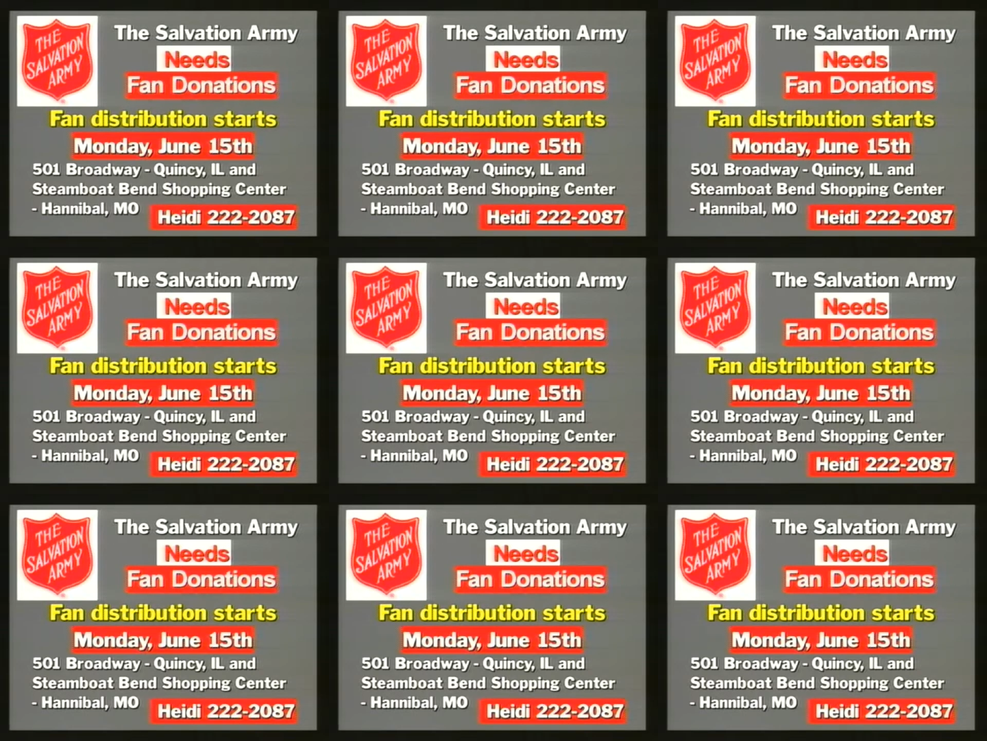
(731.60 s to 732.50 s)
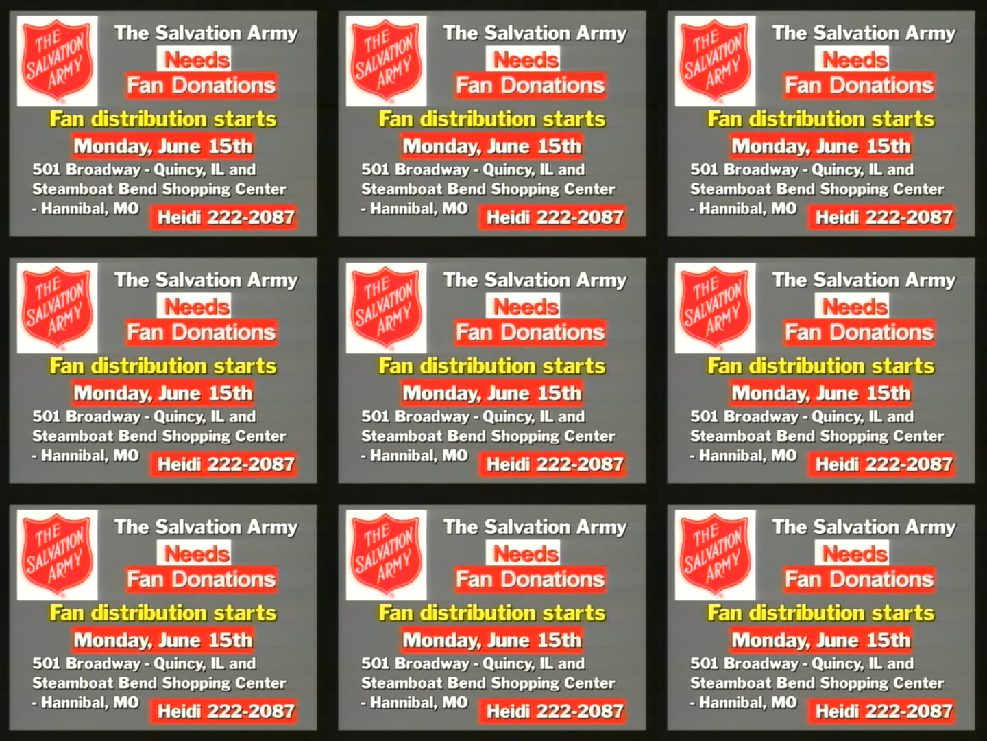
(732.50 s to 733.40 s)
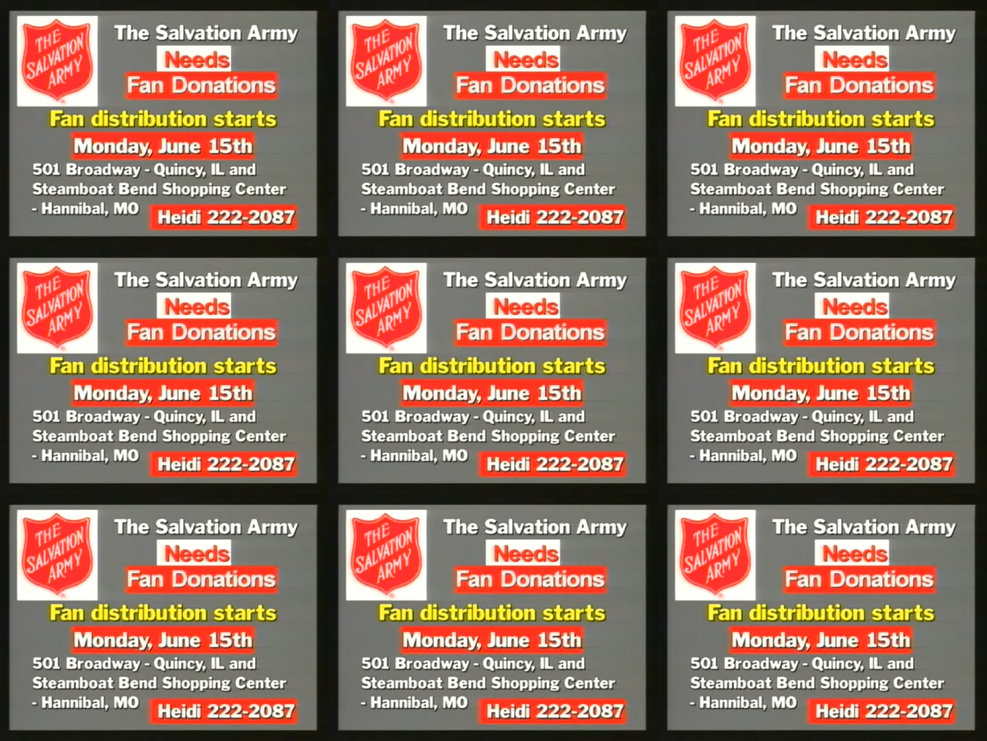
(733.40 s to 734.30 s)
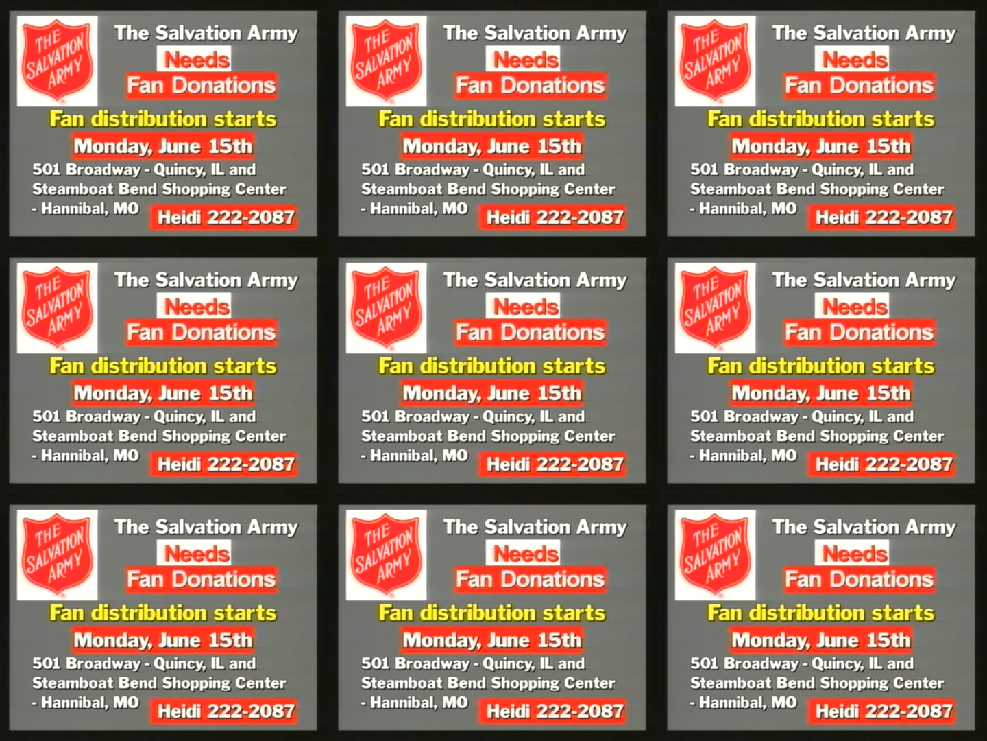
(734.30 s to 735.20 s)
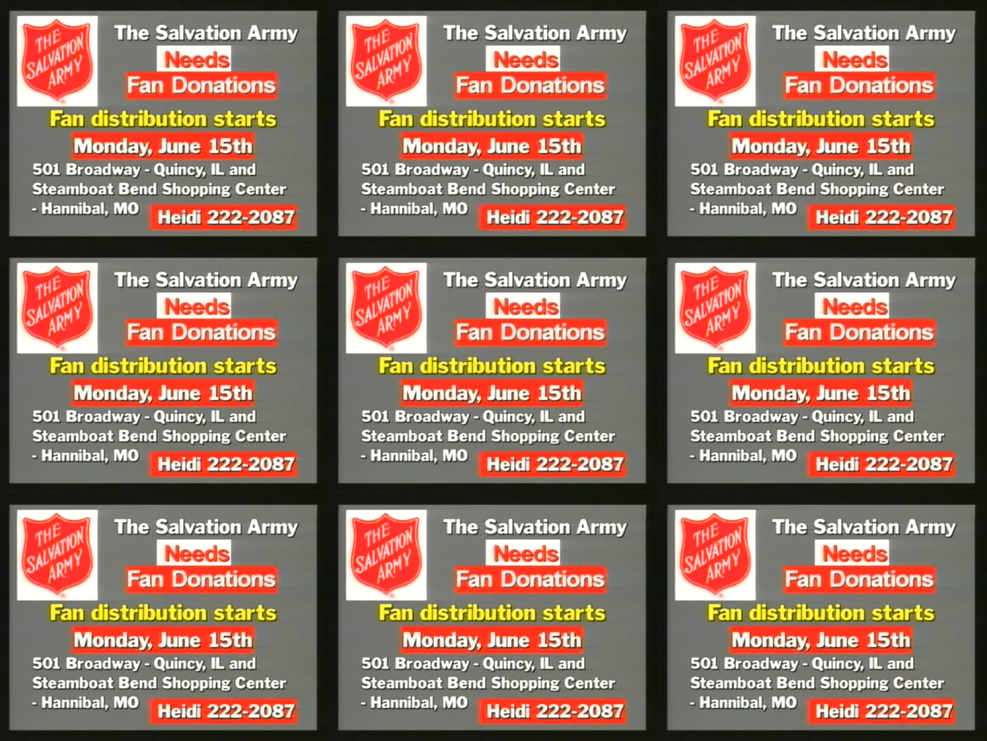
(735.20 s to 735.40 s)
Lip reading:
(no speaker visible)